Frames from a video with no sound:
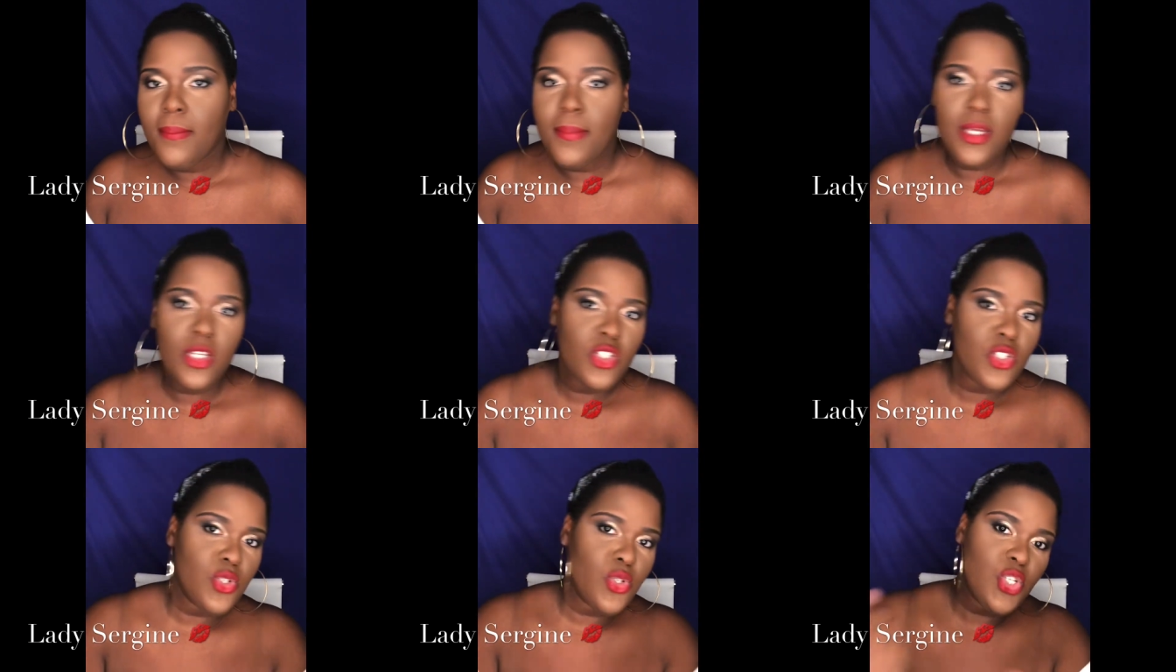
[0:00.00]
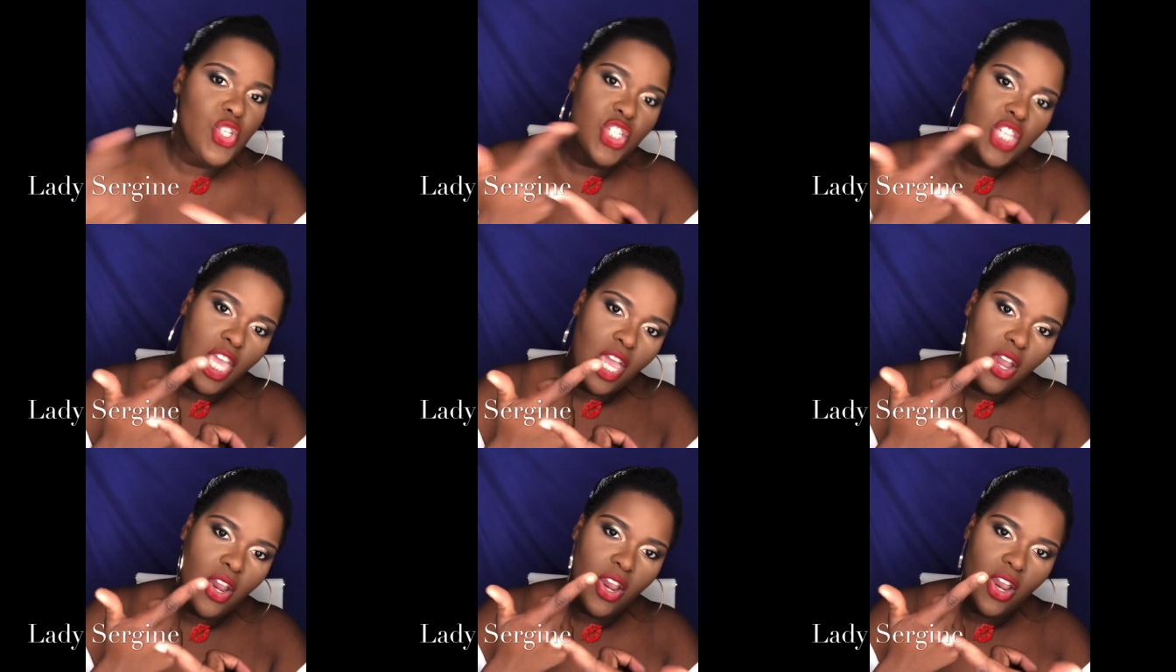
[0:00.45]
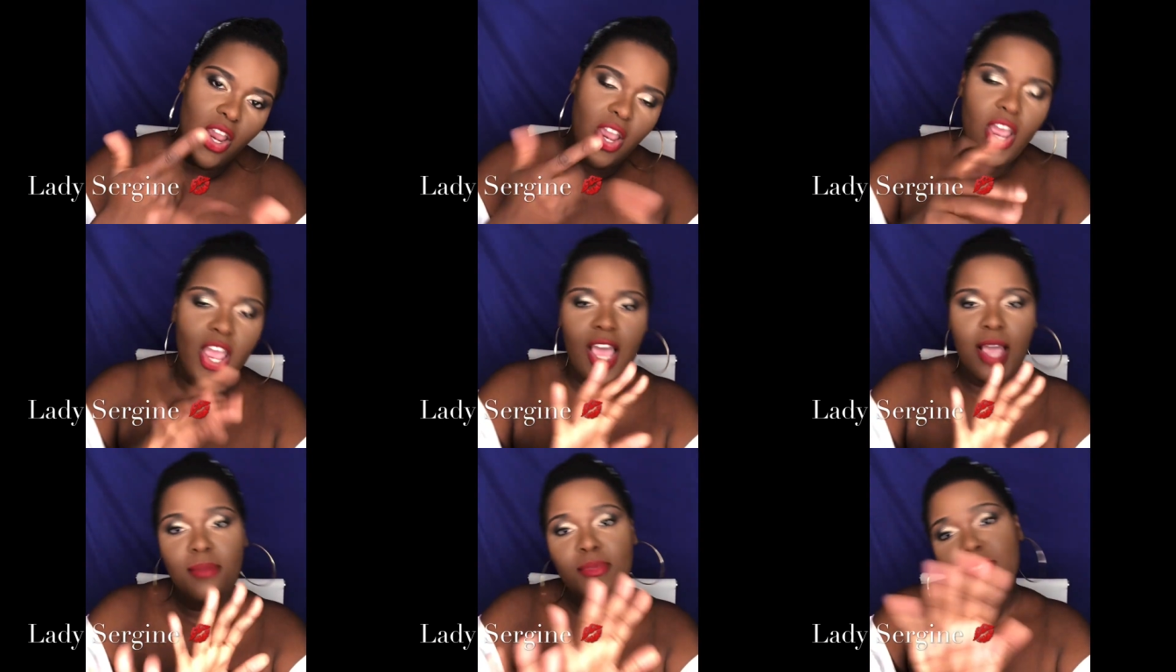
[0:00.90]
Make sure to share.
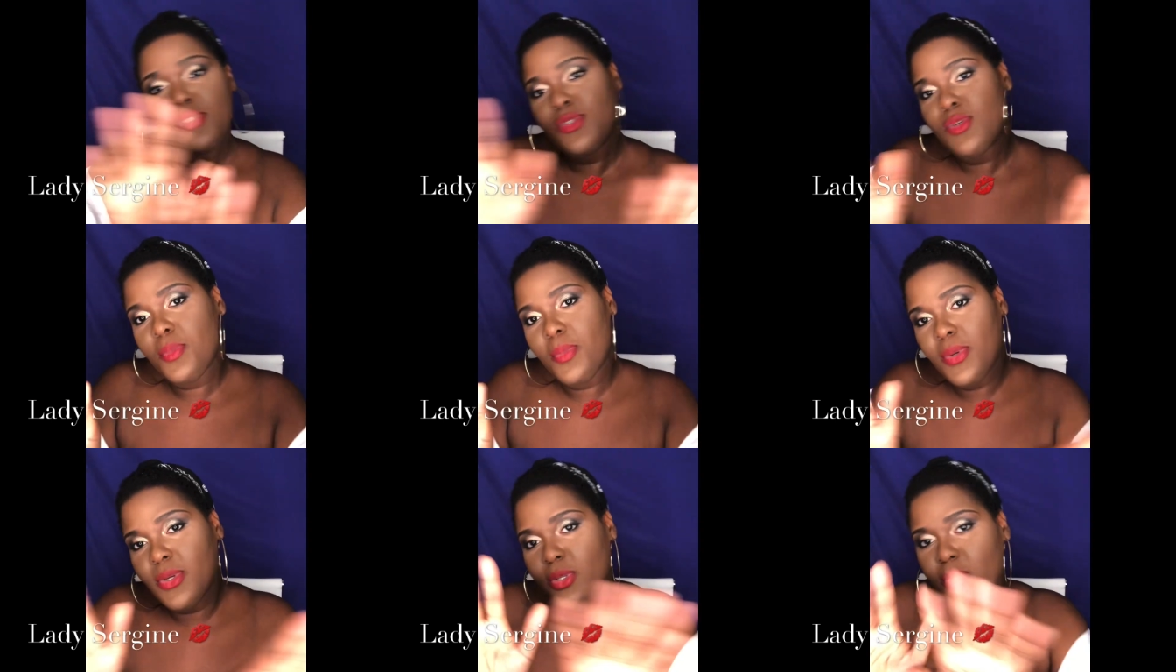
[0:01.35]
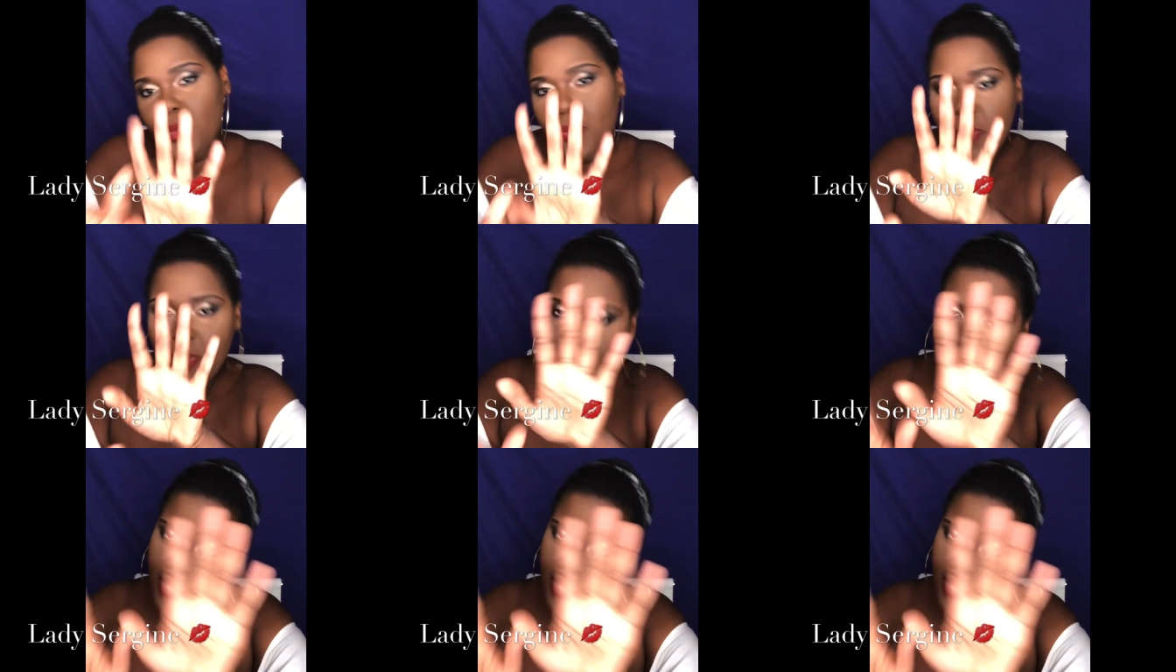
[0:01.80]
super duper